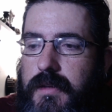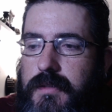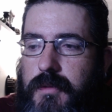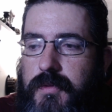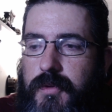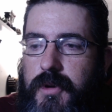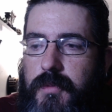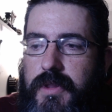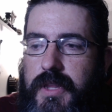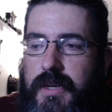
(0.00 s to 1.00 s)
So before
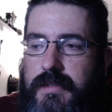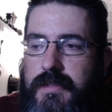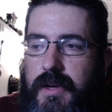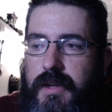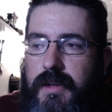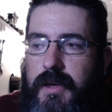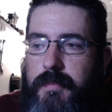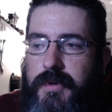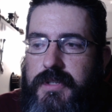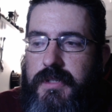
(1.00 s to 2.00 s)
anyone thinks that a
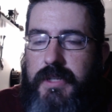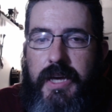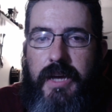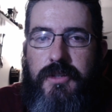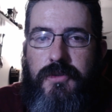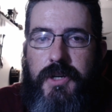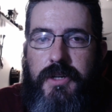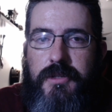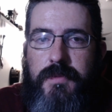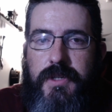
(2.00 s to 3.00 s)
person can't trigger
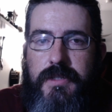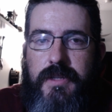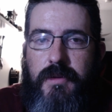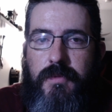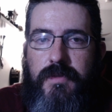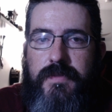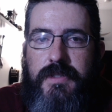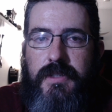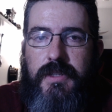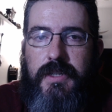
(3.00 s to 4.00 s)
just because they weren't
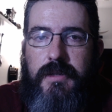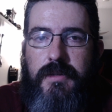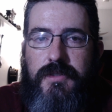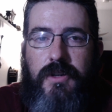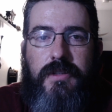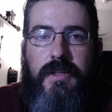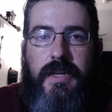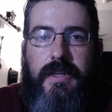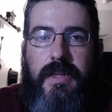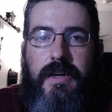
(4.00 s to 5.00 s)
physically assaulted
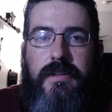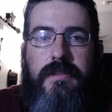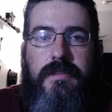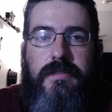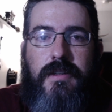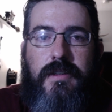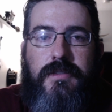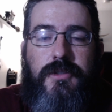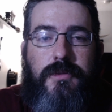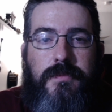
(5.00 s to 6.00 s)
like that is not
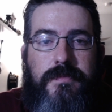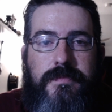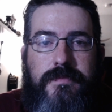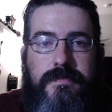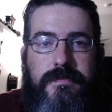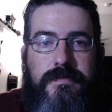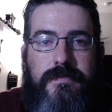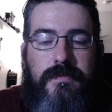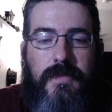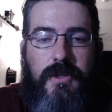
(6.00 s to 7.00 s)
true.
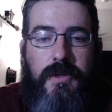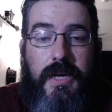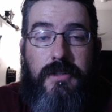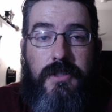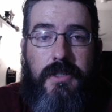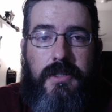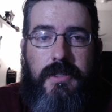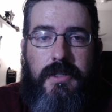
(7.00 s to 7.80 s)
You can trigger.